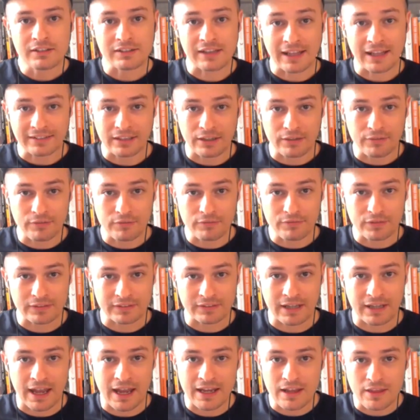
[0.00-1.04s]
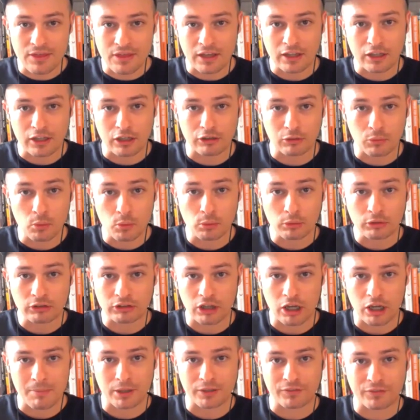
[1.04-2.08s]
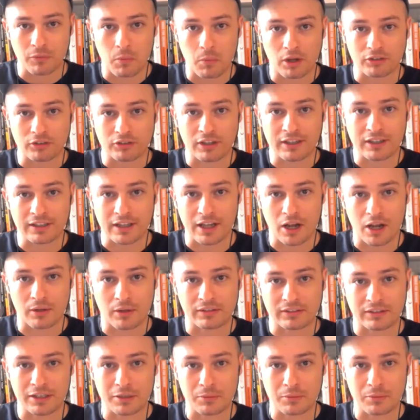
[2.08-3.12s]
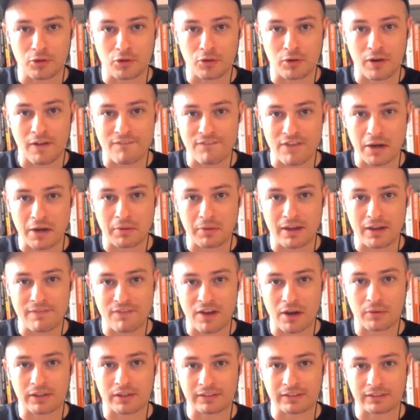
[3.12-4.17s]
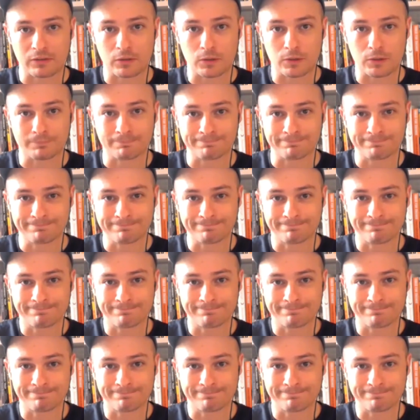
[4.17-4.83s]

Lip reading: So that's it for today. Thank you all so much for watching, and I'll see you all very, very soon.